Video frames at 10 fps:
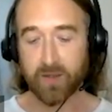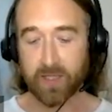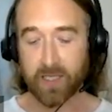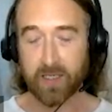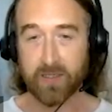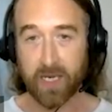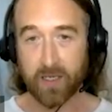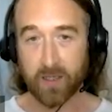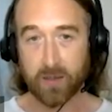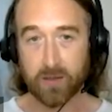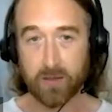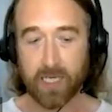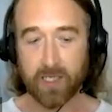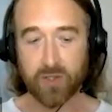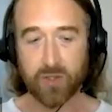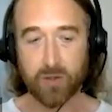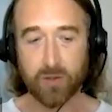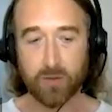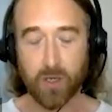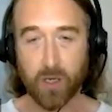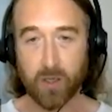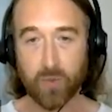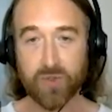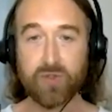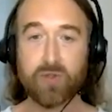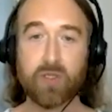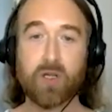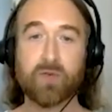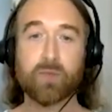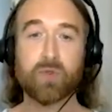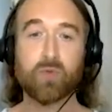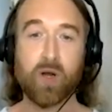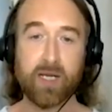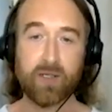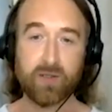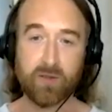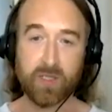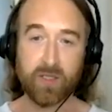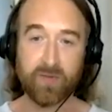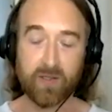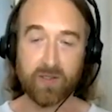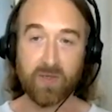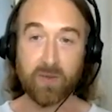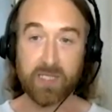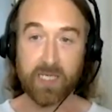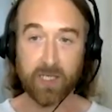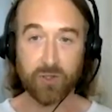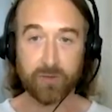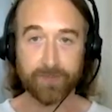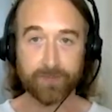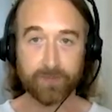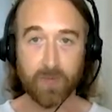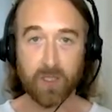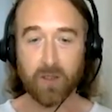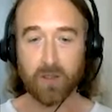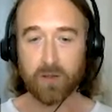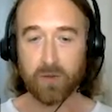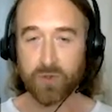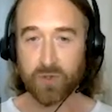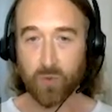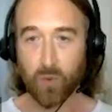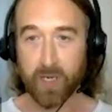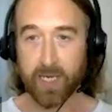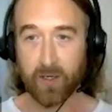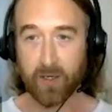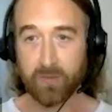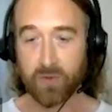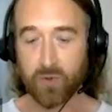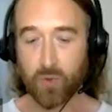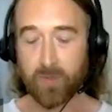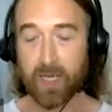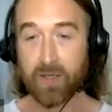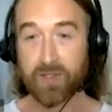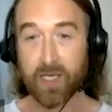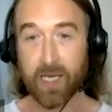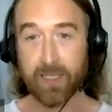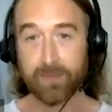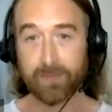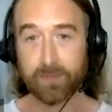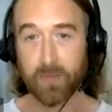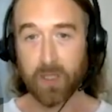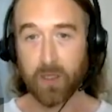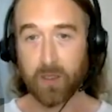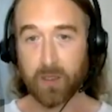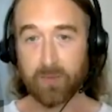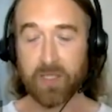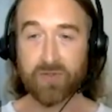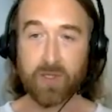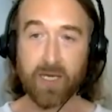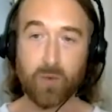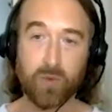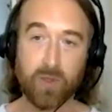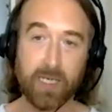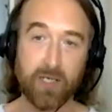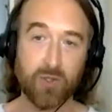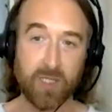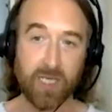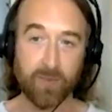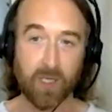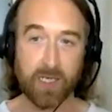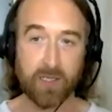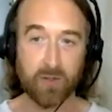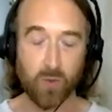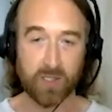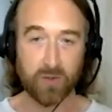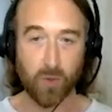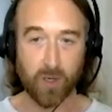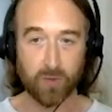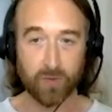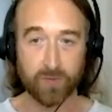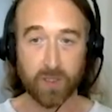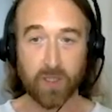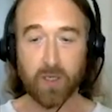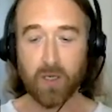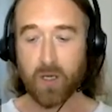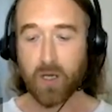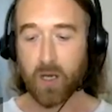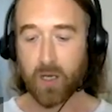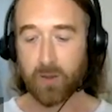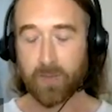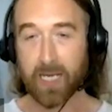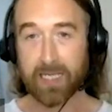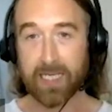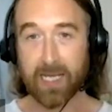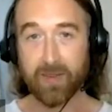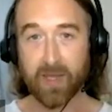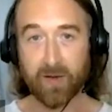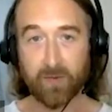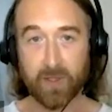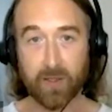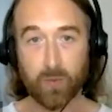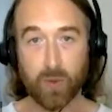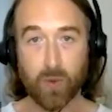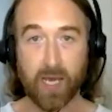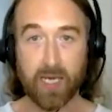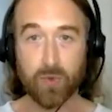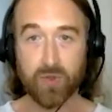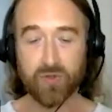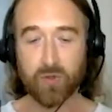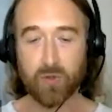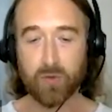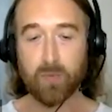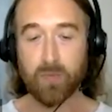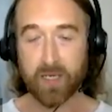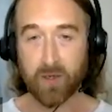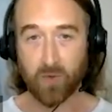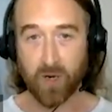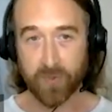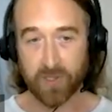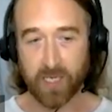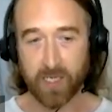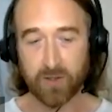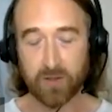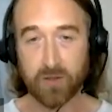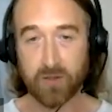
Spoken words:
The second issue was that the government raised the defence of limitation, which is what we're here to talk about today. And so that issue came to light in 2012. And again, thankfully, we were able to make our representations